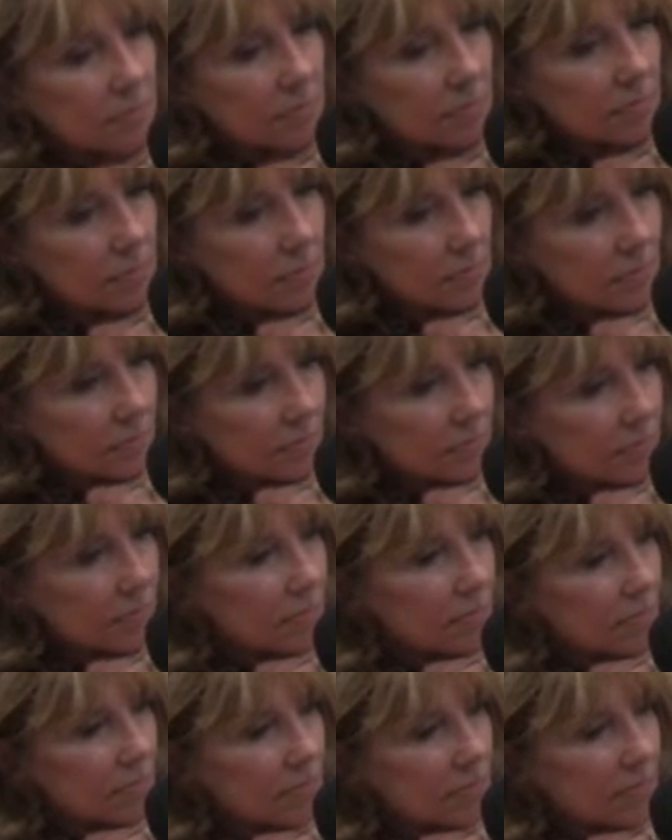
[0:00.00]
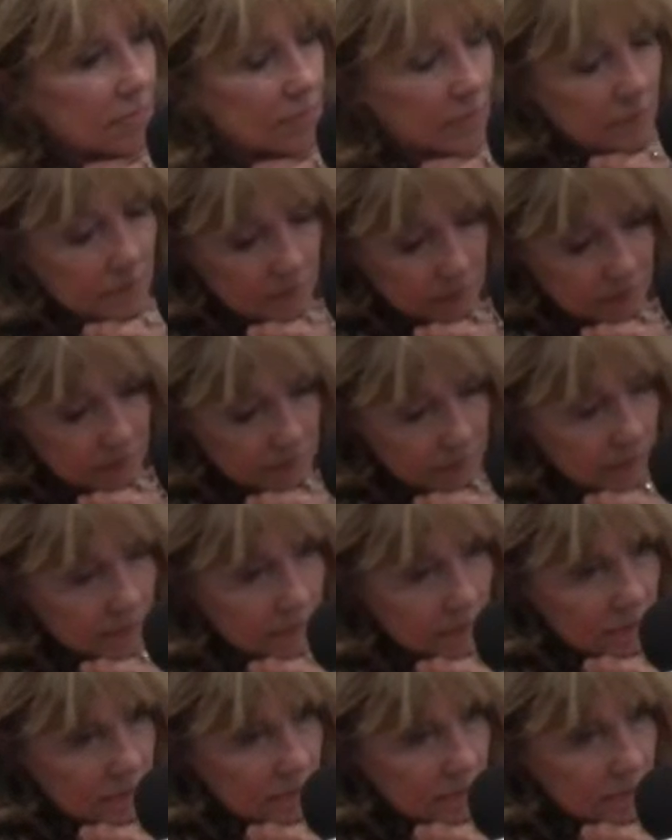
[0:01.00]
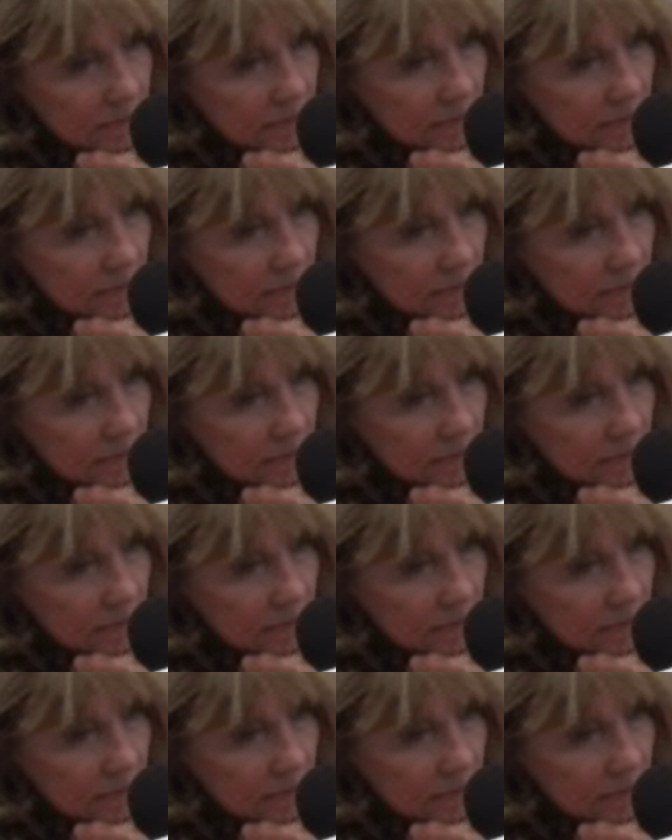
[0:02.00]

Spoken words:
No words are spoken by the person on screen.